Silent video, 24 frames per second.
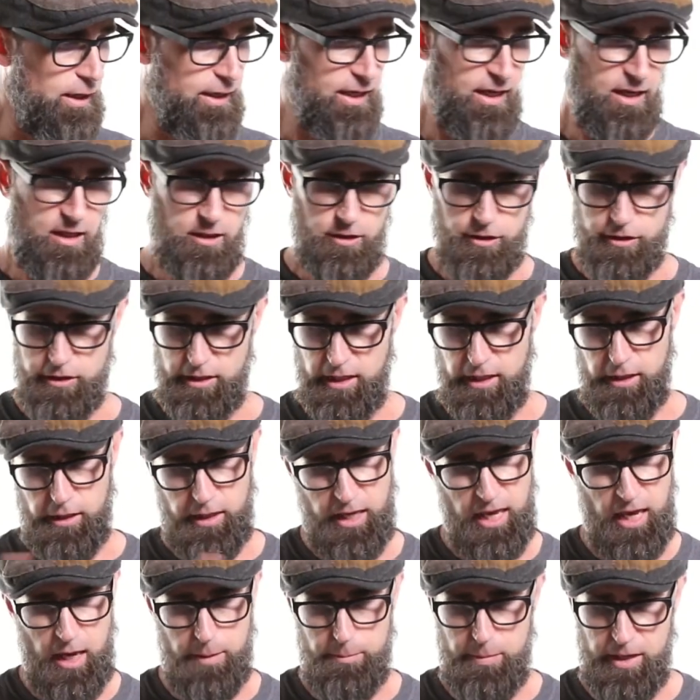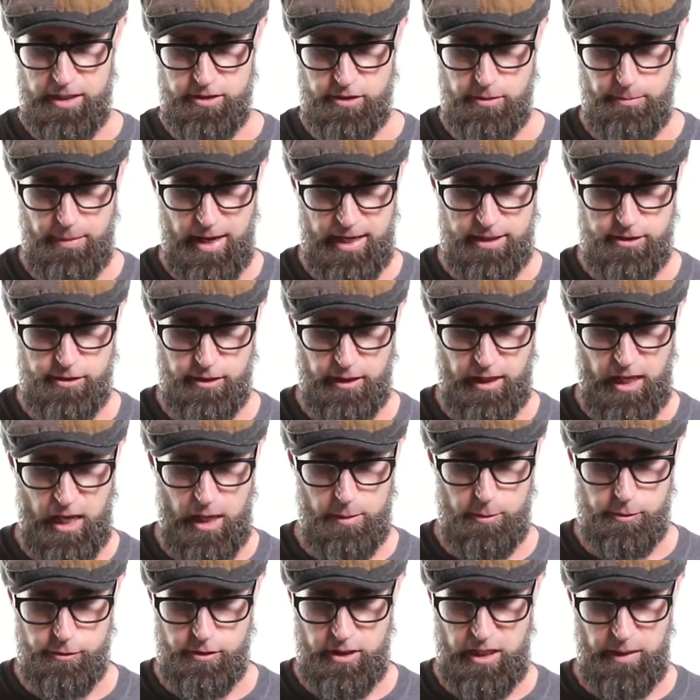Again, just you can't mix and match the
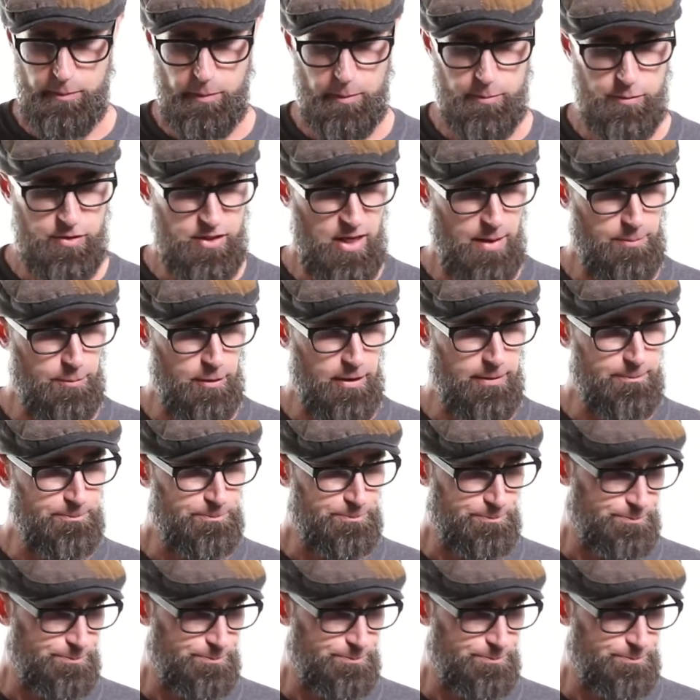cables, keep them separate.